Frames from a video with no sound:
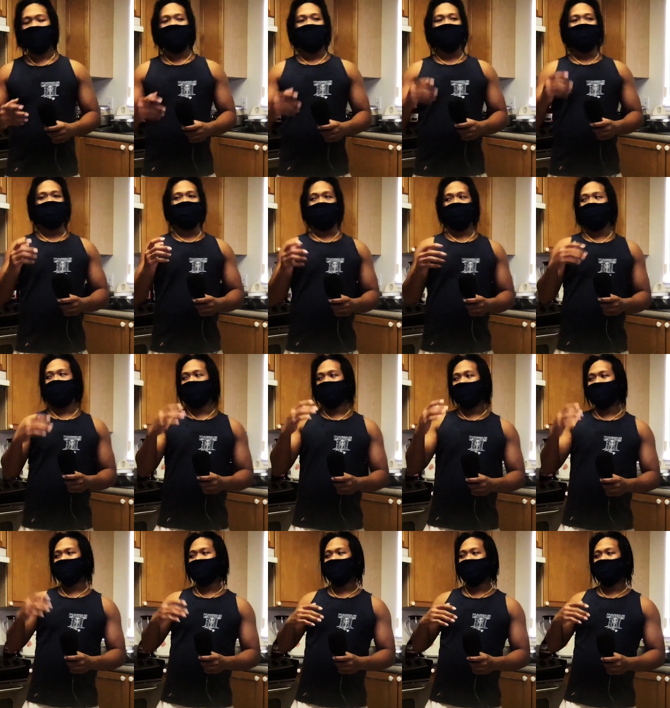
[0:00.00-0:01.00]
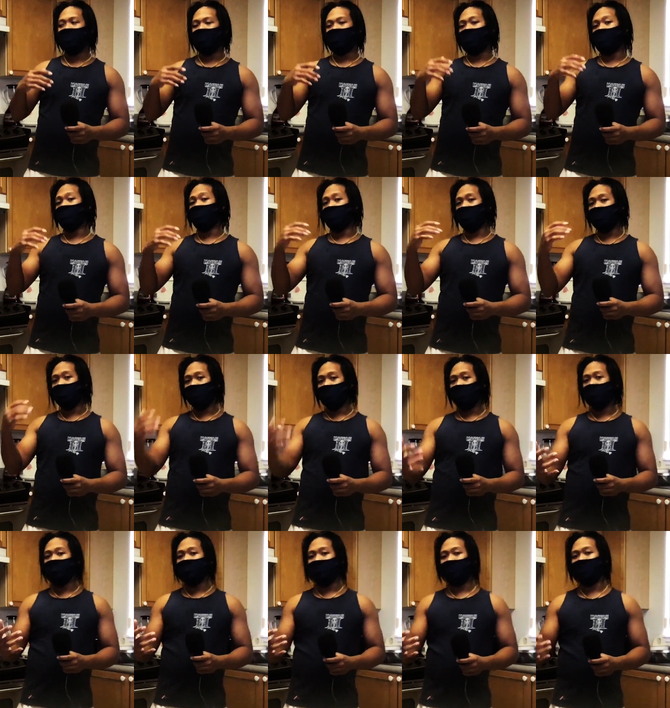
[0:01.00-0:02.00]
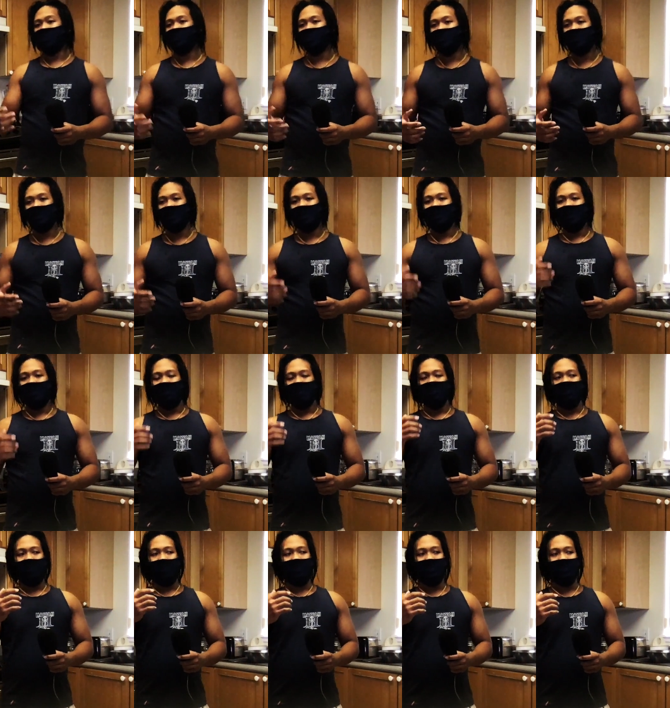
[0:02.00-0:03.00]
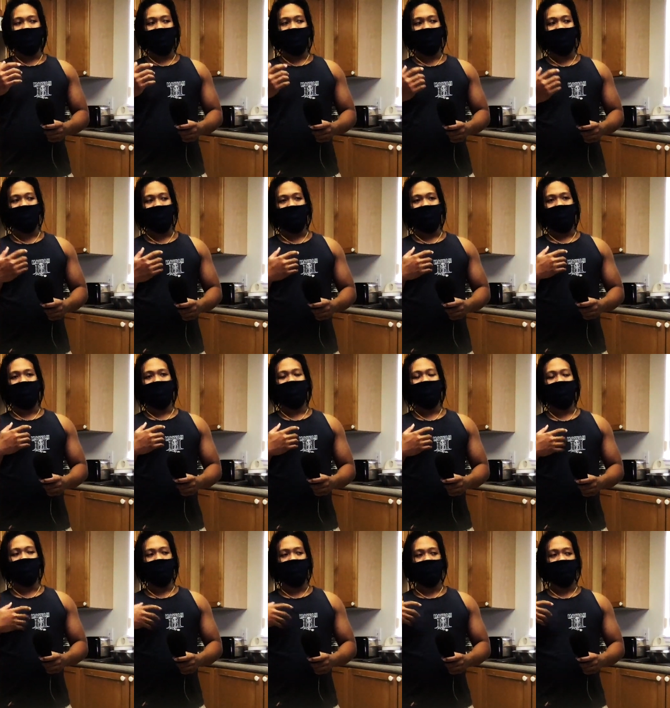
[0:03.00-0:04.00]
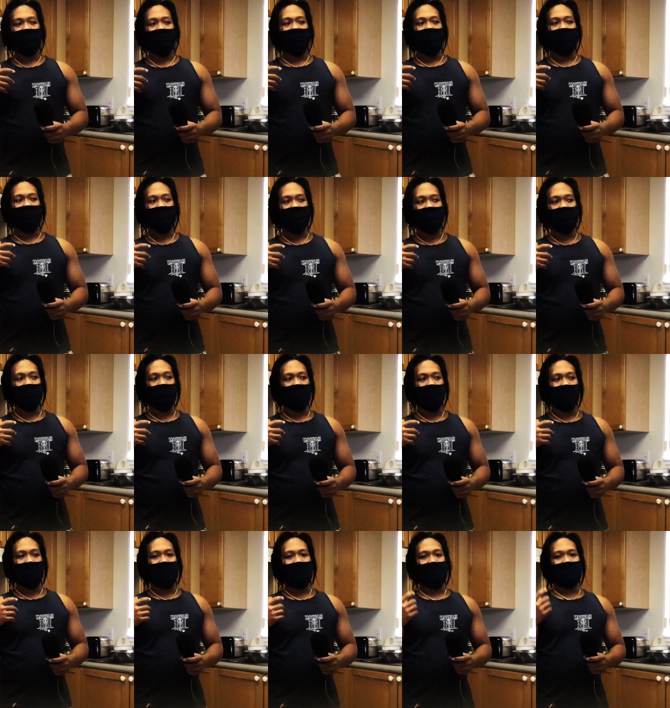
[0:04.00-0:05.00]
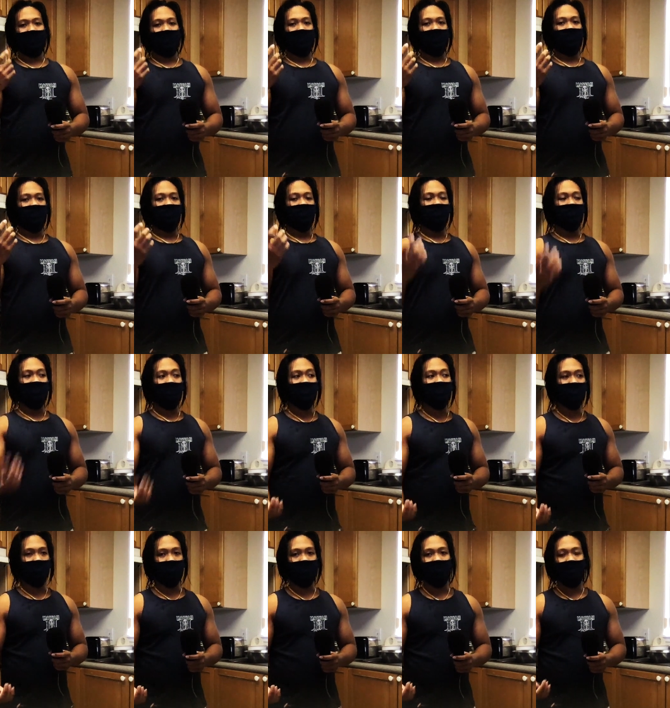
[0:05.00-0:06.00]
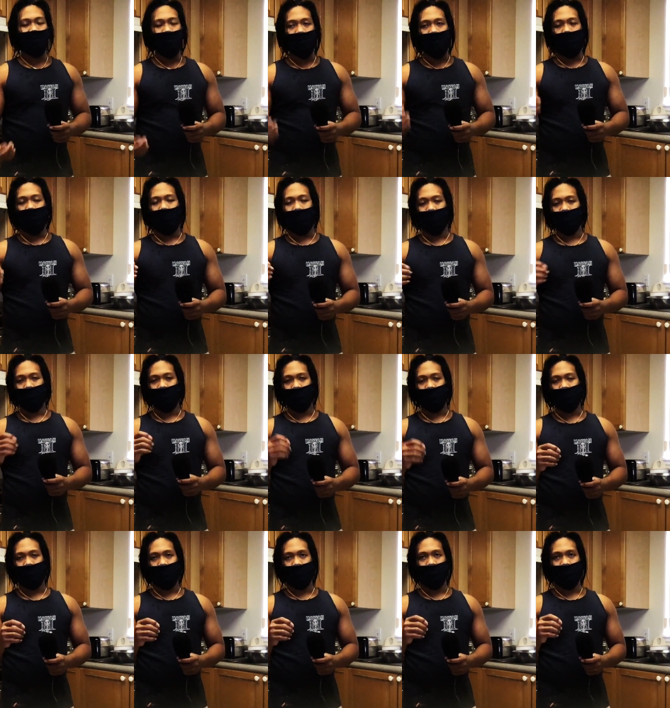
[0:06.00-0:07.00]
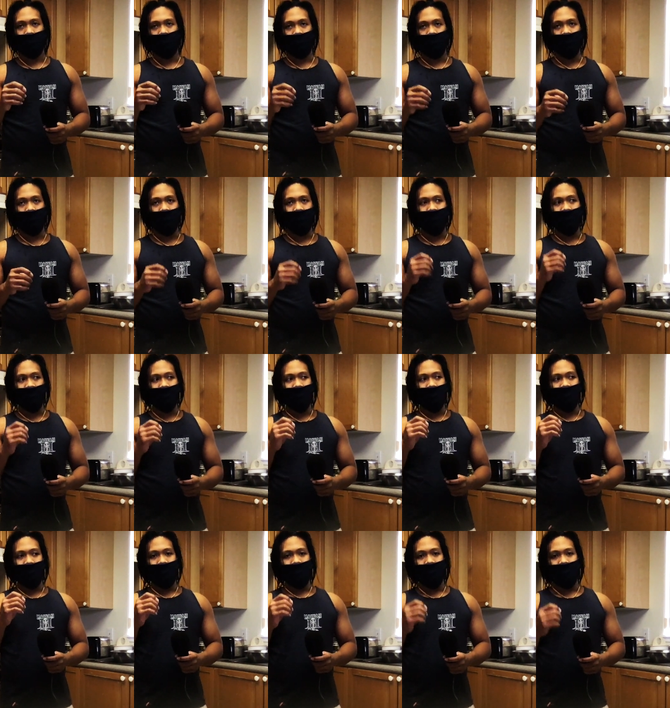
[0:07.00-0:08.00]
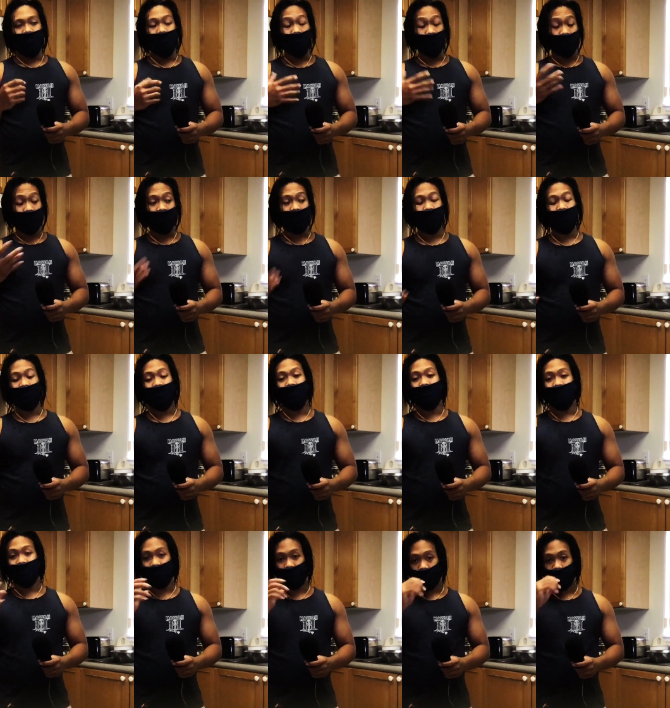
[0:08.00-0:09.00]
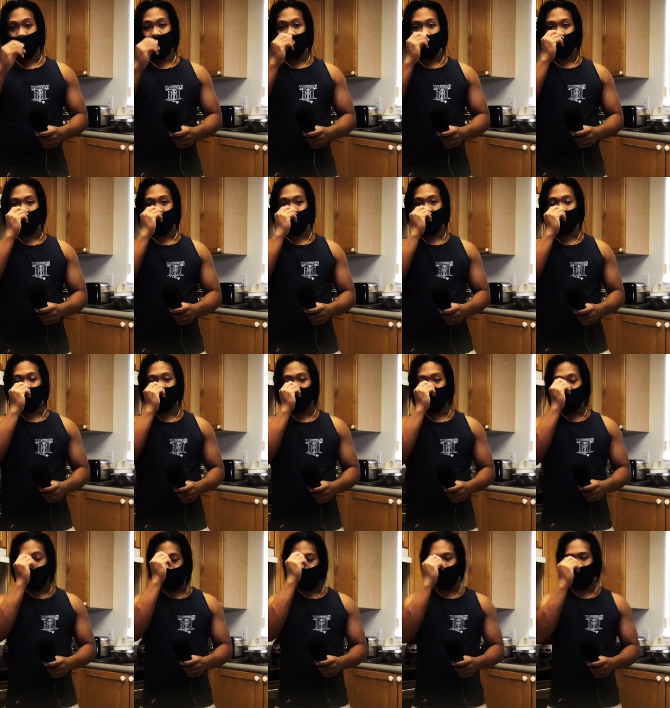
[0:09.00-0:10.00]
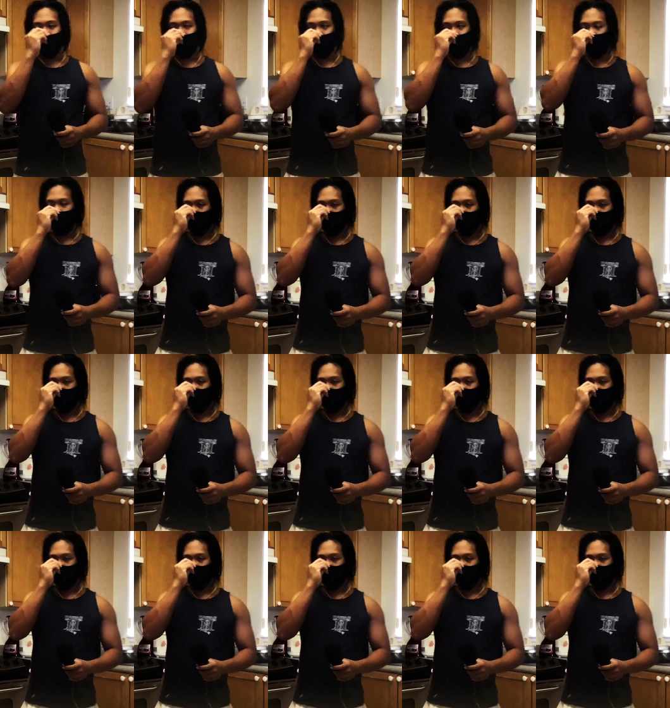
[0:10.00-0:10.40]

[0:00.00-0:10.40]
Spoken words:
So you're basically in a caloric surplus because it's a lot easier for you to gain muscle while you're getting a surplus of nutrients.